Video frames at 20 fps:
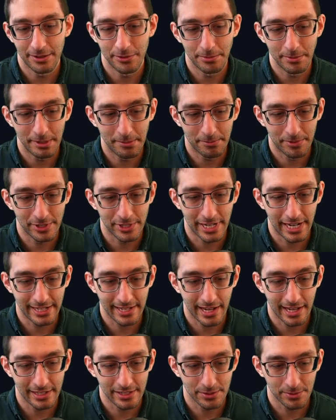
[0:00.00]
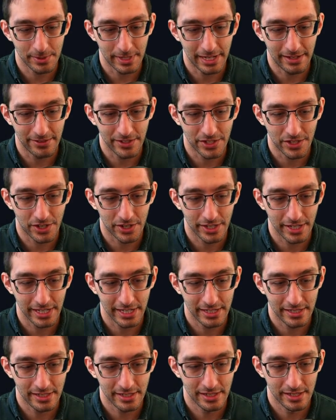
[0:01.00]
would mean projectiles wouldn't have a
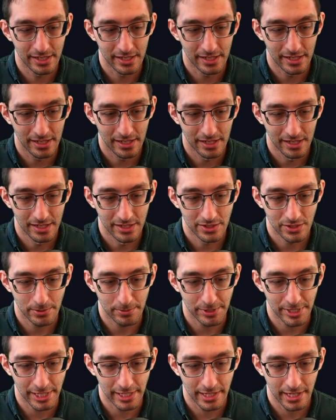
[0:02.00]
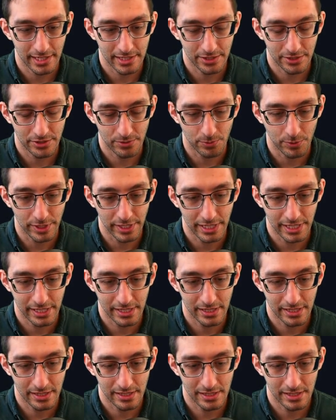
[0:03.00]
target, so projectiles just wouldn't get
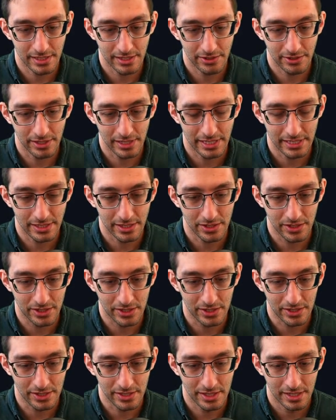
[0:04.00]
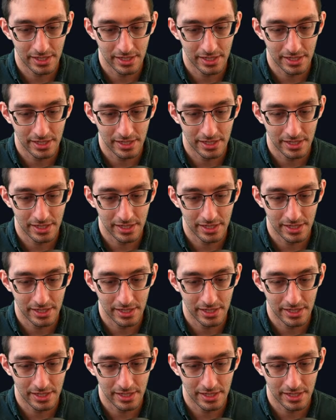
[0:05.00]
serialized at all.